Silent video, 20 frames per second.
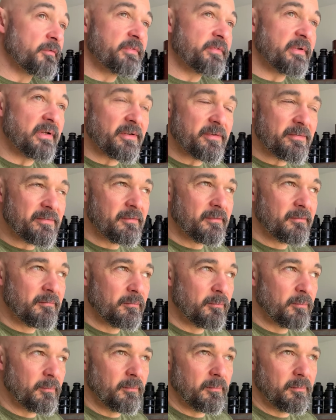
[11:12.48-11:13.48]
this
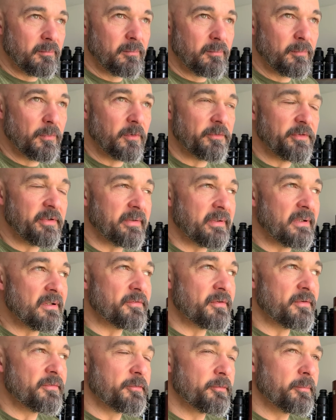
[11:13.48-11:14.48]
multi
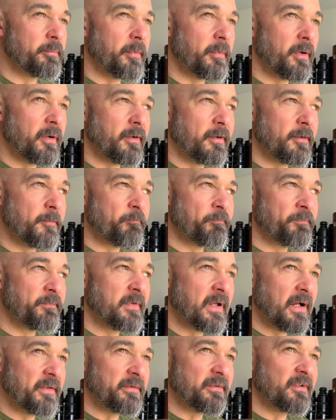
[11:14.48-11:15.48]
reasons,
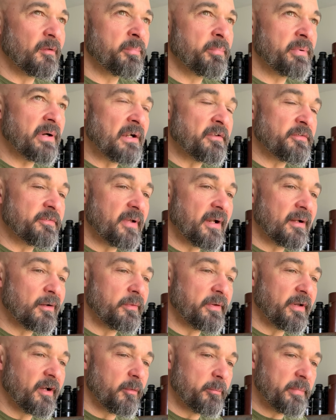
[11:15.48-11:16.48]
I think the prices are
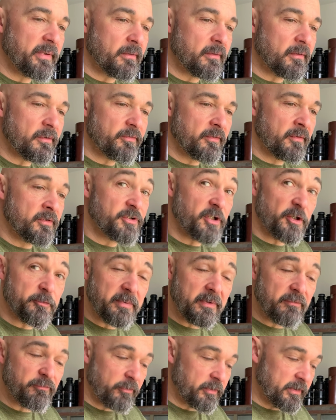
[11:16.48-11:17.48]
going up, because just
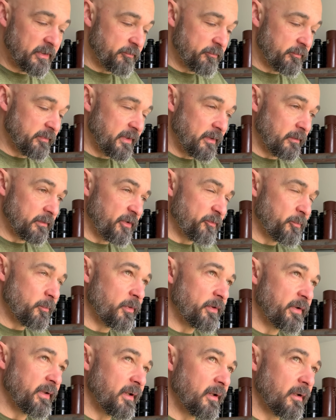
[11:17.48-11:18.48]
before this video this
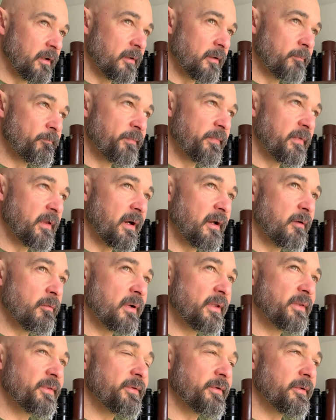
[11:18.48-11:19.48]
morning I
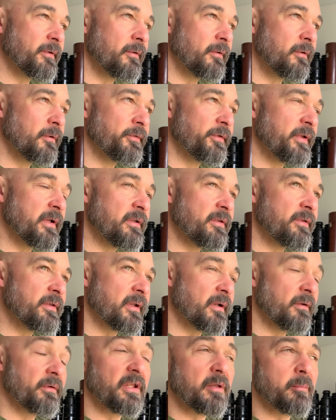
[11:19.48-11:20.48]
went on
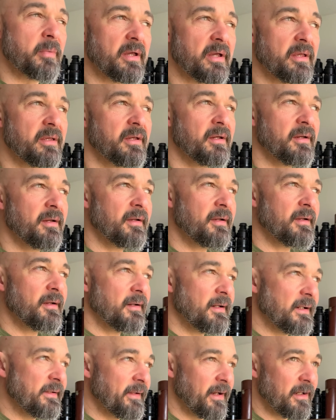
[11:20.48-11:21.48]
eBay
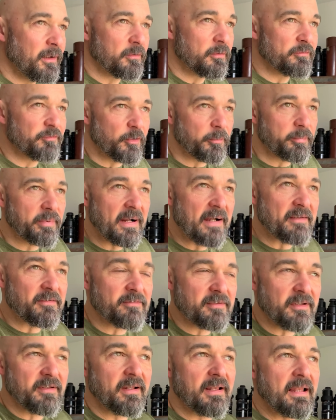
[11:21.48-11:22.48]
and I looked for prices,
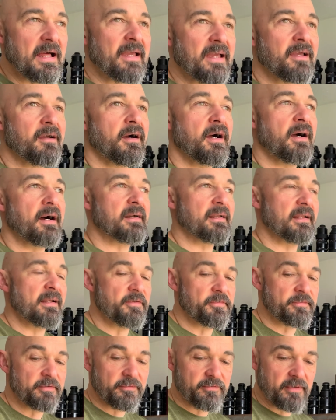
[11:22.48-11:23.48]
and Leica R
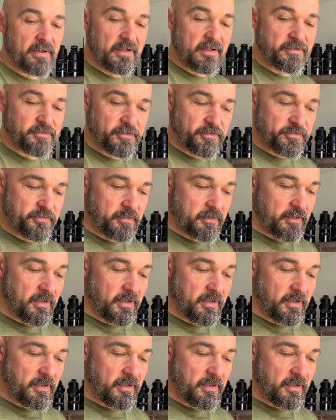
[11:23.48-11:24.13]
lenses are just